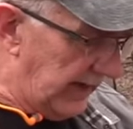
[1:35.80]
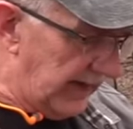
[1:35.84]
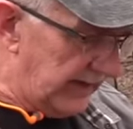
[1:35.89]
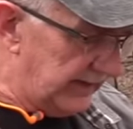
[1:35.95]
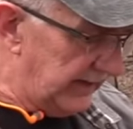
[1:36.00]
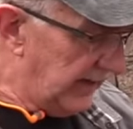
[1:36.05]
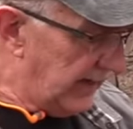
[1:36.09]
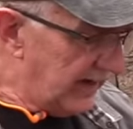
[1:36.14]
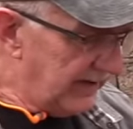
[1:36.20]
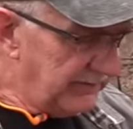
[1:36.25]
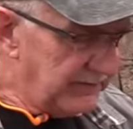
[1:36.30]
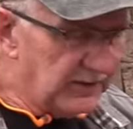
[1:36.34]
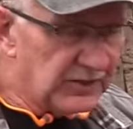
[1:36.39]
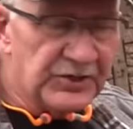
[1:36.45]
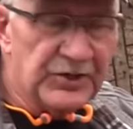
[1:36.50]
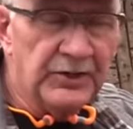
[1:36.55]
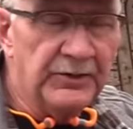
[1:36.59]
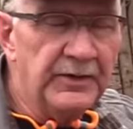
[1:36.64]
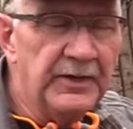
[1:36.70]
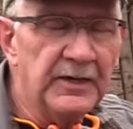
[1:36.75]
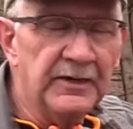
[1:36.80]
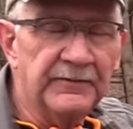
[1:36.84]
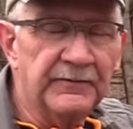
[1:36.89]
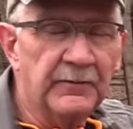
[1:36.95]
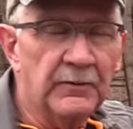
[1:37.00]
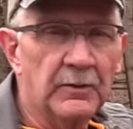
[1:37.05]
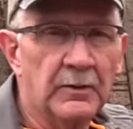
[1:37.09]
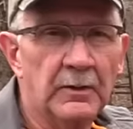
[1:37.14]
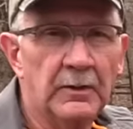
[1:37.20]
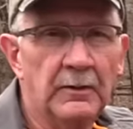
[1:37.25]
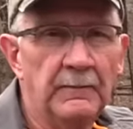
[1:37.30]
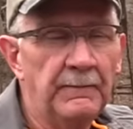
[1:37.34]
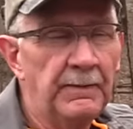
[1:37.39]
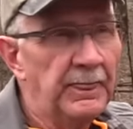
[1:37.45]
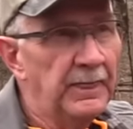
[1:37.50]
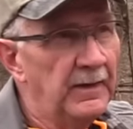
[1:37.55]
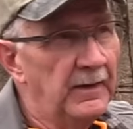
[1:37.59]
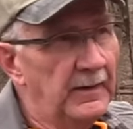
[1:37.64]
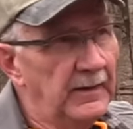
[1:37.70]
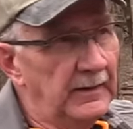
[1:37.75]
been shooting it for
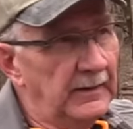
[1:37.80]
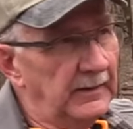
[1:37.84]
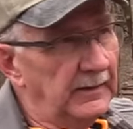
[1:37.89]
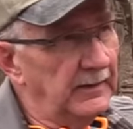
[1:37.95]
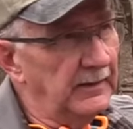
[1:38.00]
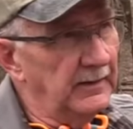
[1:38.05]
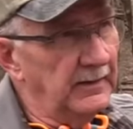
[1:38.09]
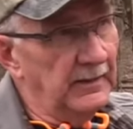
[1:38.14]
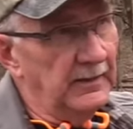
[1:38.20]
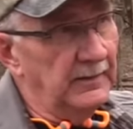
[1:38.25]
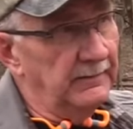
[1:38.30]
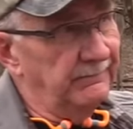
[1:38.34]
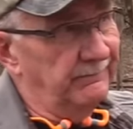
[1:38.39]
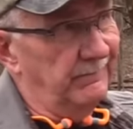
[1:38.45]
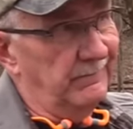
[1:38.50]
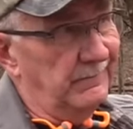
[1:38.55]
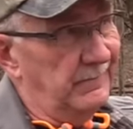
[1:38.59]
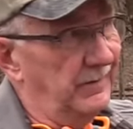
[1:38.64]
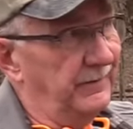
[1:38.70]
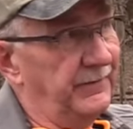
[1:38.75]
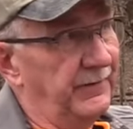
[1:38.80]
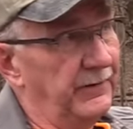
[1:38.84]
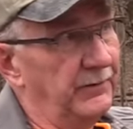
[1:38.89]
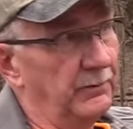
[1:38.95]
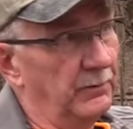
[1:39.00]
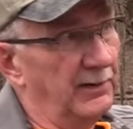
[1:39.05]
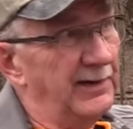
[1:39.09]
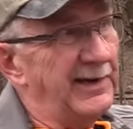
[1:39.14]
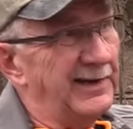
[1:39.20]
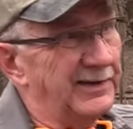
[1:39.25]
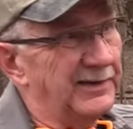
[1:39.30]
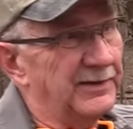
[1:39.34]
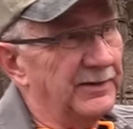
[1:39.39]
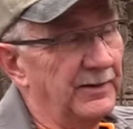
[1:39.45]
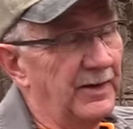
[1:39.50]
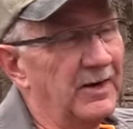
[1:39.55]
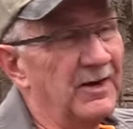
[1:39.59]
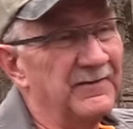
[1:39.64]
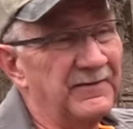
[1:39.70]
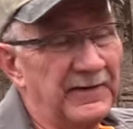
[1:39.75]
a few weeks
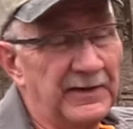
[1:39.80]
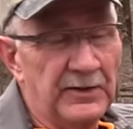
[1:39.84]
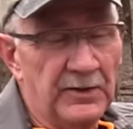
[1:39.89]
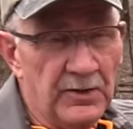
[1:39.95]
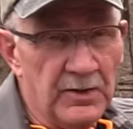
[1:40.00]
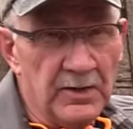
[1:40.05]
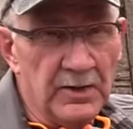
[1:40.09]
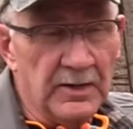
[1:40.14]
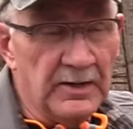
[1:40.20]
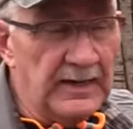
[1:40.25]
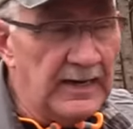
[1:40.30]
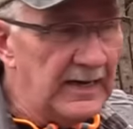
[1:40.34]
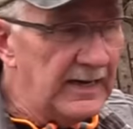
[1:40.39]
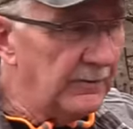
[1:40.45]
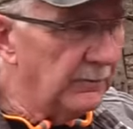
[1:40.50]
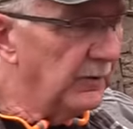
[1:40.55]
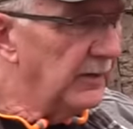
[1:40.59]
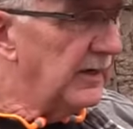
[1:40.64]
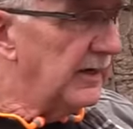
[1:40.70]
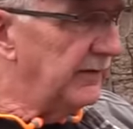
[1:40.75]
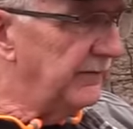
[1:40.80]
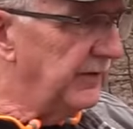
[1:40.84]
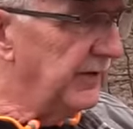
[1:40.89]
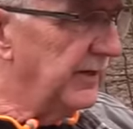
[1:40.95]
off and on. What I've